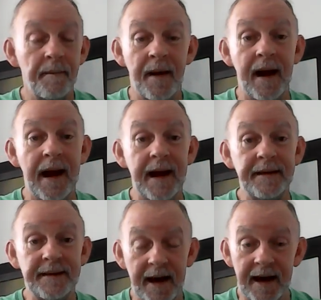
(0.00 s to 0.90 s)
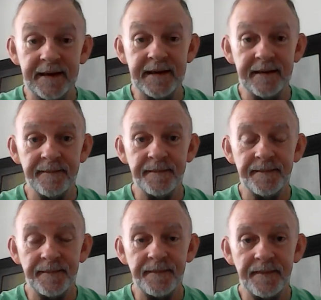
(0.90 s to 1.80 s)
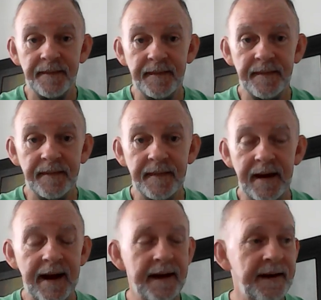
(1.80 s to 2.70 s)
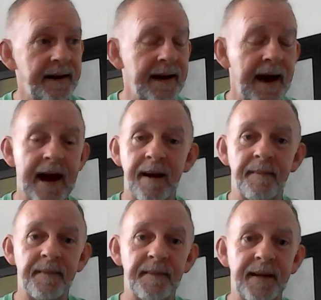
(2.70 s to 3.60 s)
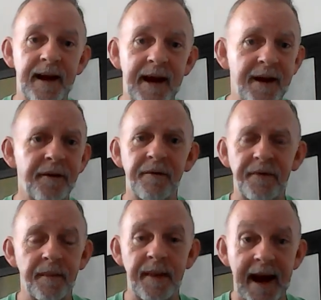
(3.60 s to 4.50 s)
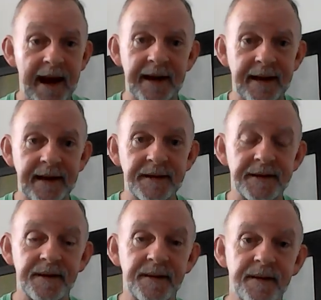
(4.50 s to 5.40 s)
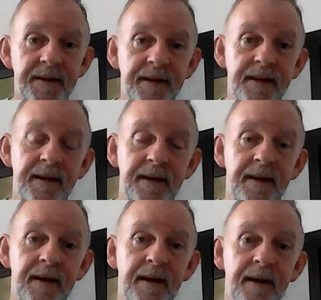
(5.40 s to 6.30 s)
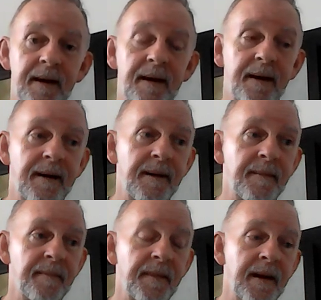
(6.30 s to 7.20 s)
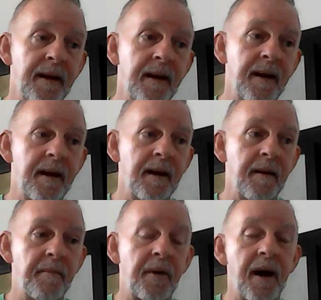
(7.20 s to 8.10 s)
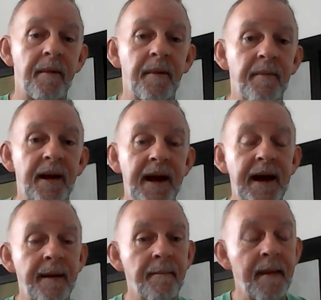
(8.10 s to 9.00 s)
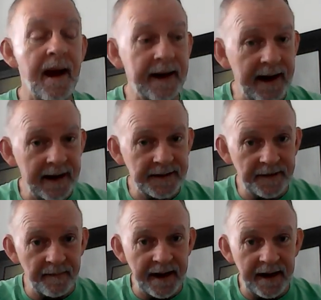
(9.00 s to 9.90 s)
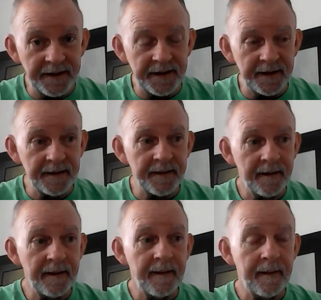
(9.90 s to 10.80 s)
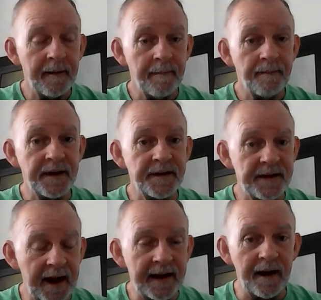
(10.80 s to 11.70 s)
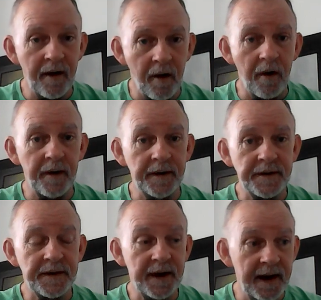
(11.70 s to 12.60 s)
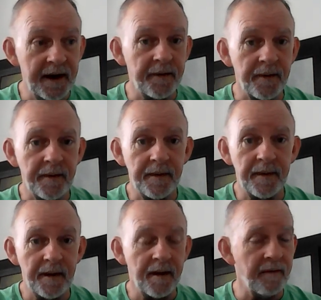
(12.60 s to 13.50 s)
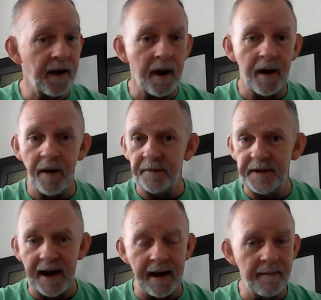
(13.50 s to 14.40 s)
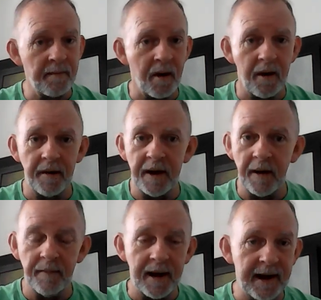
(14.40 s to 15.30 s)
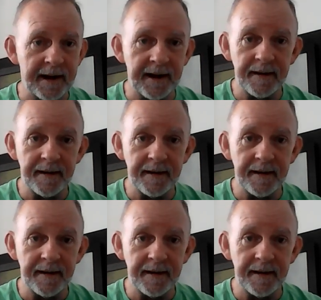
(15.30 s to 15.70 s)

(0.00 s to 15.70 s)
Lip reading: Mike Tyson, a damn hitter from Hades. Probably, in my guesstimation, the second hardest hitter of all time, bar nobody.